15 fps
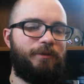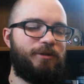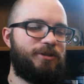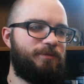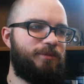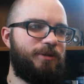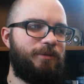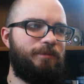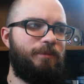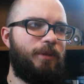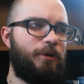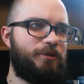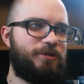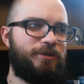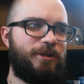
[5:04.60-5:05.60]
in which we'll be
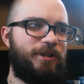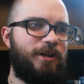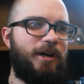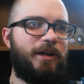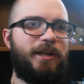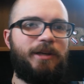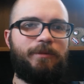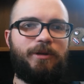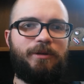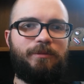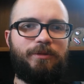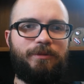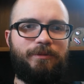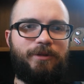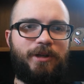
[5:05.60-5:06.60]
mostly talking
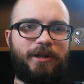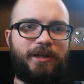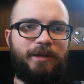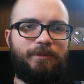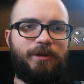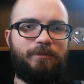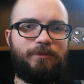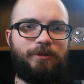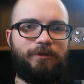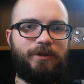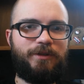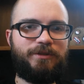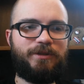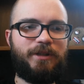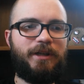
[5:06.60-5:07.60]
about
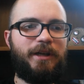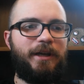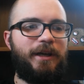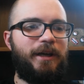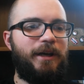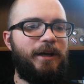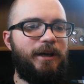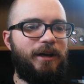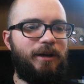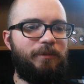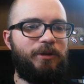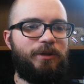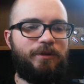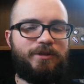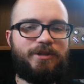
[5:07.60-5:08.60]
movies. I'll
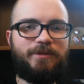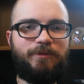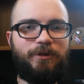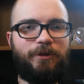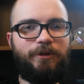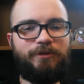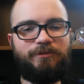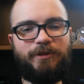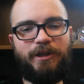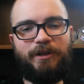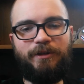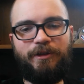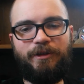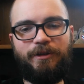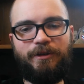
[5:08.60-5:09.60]
be doing some more of those
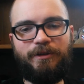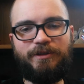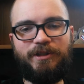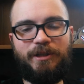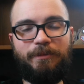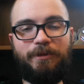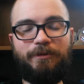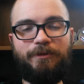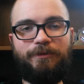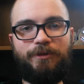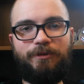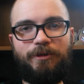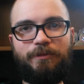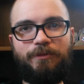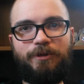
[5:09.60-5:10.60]
ride-alongs. I'll be
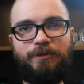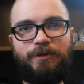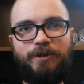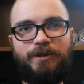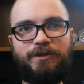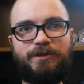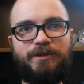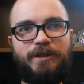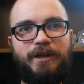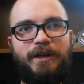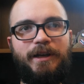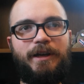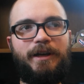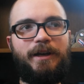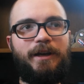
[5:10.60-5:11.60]
reviewing movies.
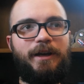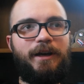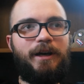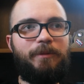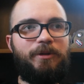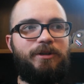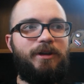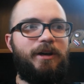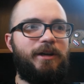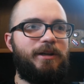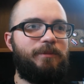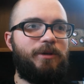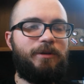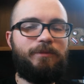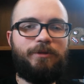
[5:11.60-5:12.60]
I'll be talking
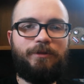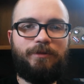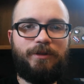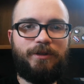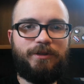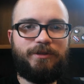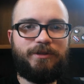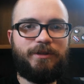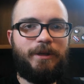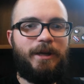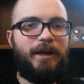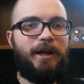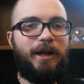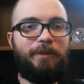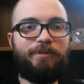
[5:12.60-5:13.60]
about movies.
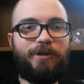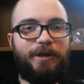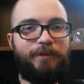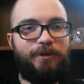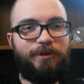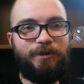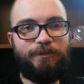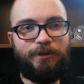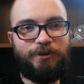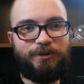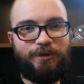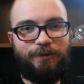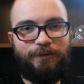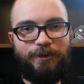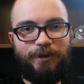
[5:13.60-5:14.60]
I'll probably be doing
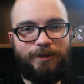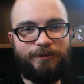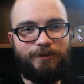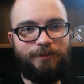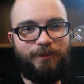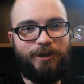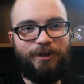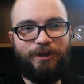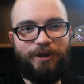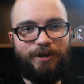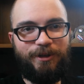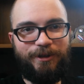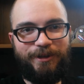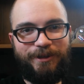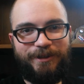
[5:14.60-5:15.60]
most of the videos with my
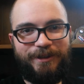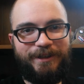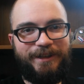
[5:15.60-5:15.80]
dog,